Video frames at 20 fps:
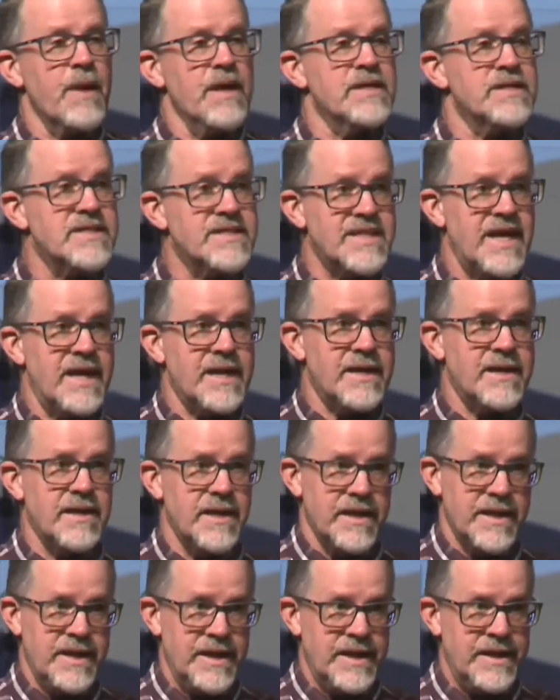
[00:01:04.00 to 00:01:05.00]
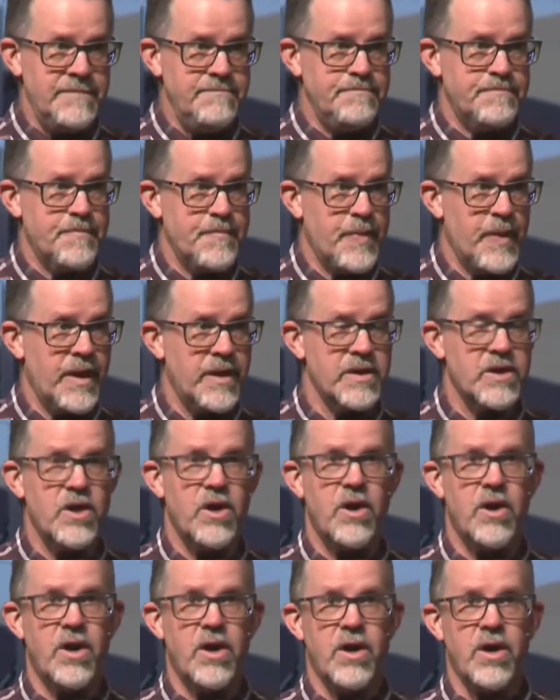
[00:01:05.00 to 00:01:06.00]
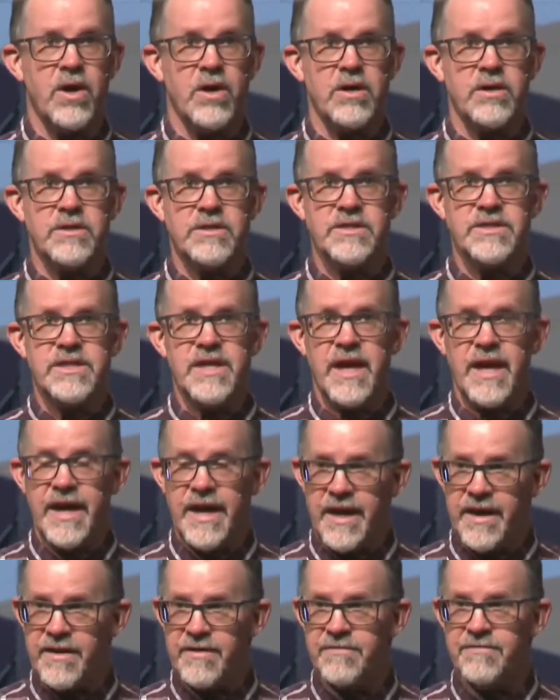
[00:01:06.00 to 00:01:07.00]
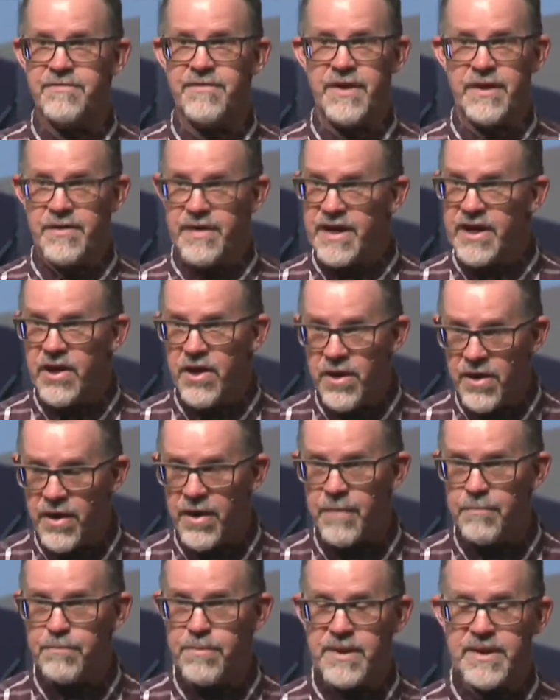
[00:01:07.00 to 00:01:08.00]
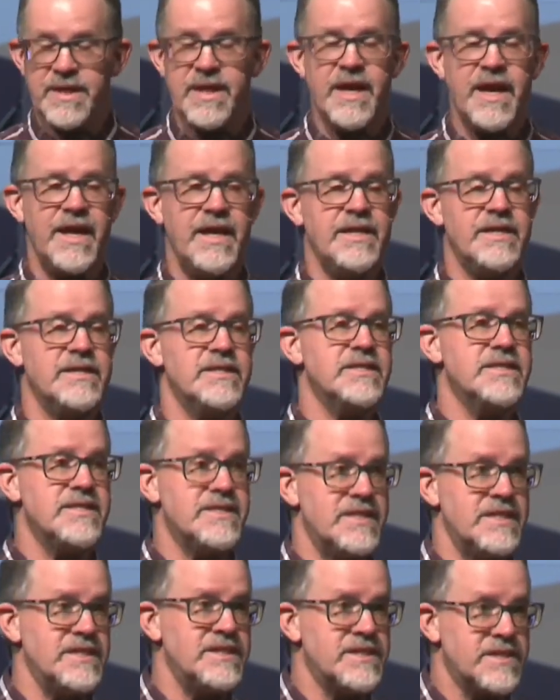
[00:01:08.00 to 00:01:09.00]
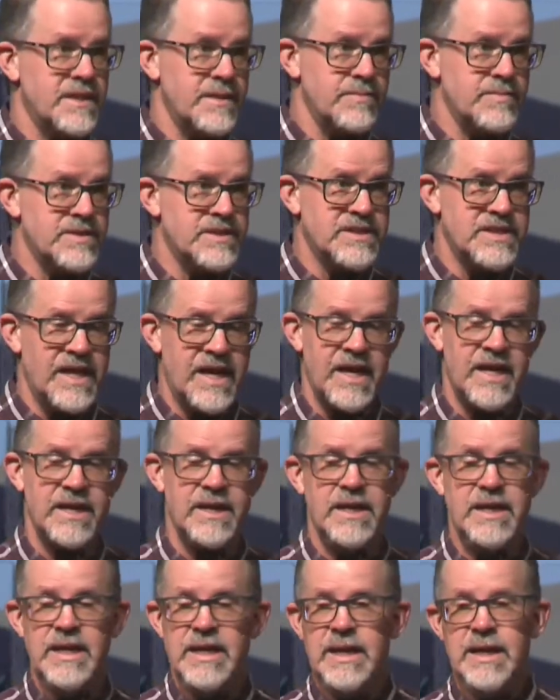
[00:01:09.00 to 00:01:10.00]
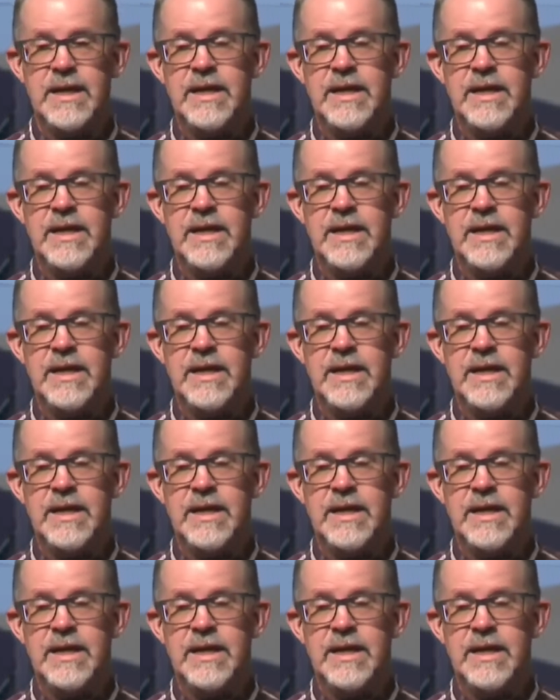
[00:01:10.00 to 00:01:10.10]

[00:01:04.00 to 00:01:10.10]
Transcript: Secondly, cars have very complicated systems that